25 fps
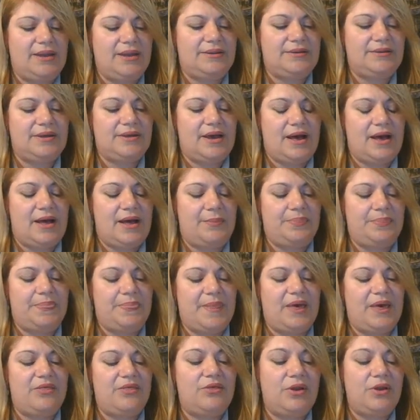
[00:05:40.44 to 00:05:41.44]
and
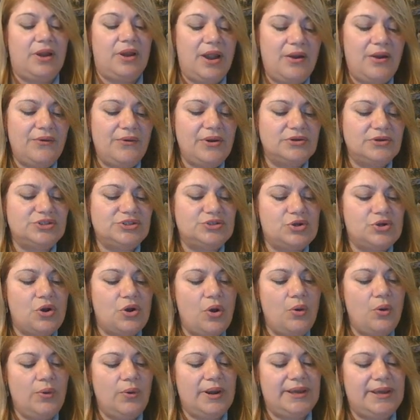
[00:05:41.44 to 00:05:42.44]
the learner's
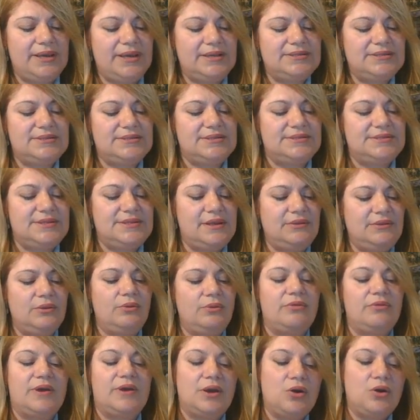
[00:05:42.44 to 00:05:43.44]
role is
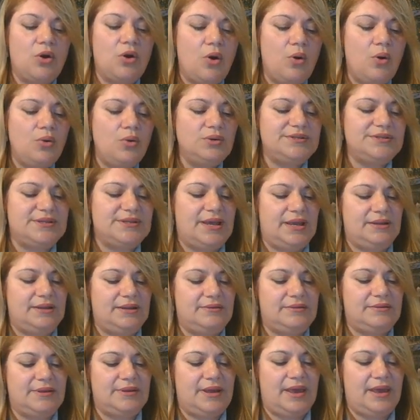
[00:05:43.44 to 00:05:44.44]
setting the goals
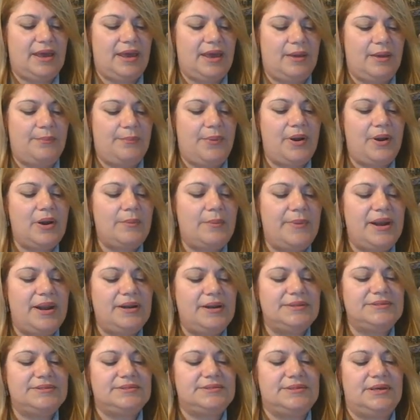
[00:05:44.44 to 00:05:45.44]
and
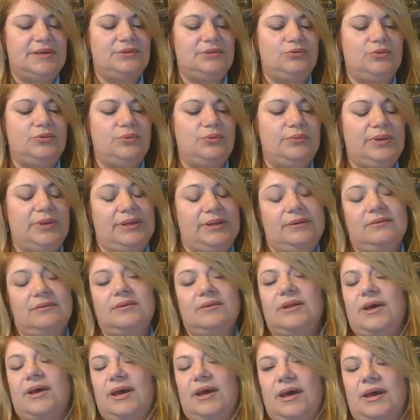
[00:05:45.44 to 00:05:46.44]
parameters
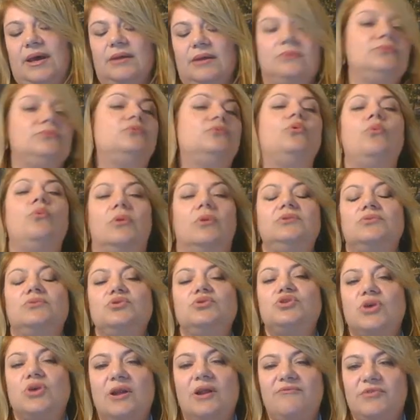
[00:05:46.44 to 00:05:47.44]

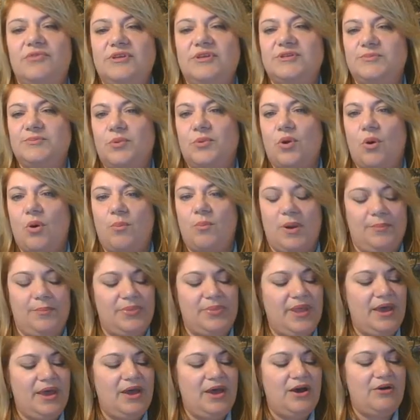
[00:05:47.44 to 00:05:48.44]
to solve this
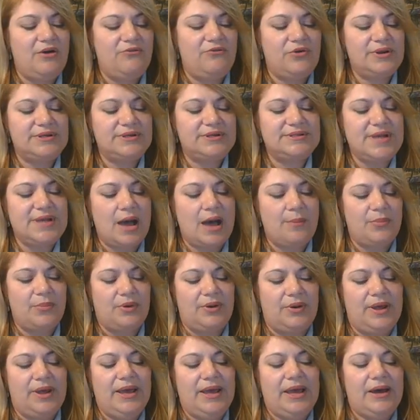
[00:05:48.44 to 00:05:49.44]
problem. For
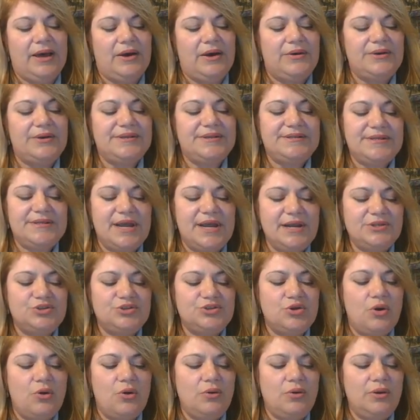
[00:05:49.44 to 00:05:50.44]
example,
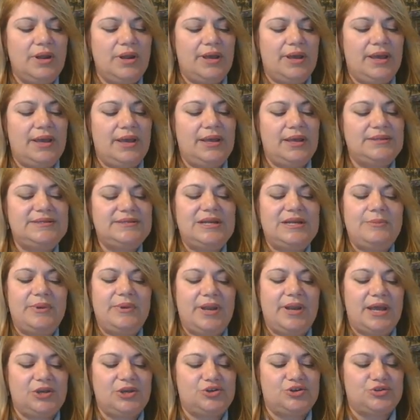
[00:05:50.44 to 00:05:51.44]
research on
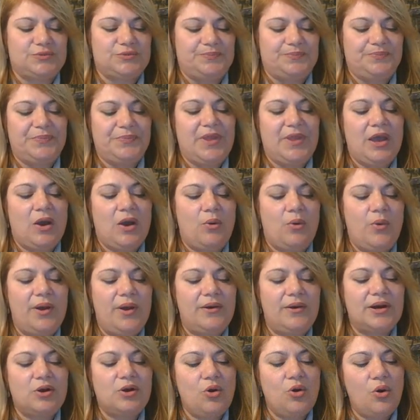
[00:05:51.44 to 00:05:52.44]
germination,
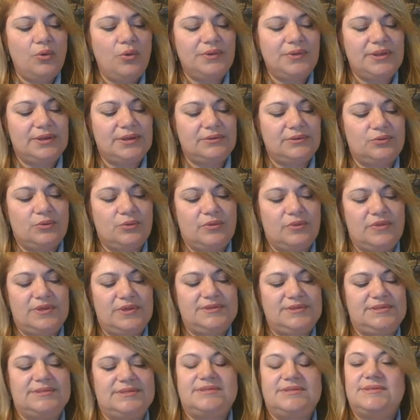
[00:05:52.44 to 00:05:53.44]
where according to
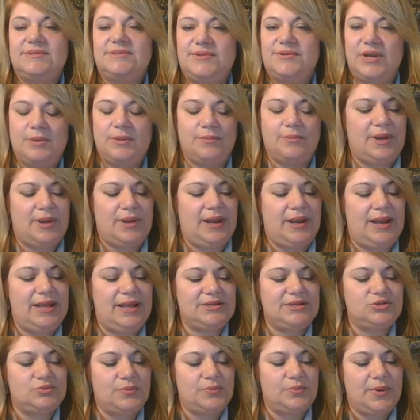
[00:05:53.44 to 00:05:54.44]
this STREAM
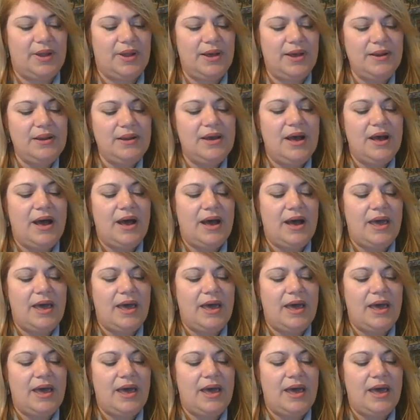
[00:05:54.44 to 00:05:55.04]
lesson plan,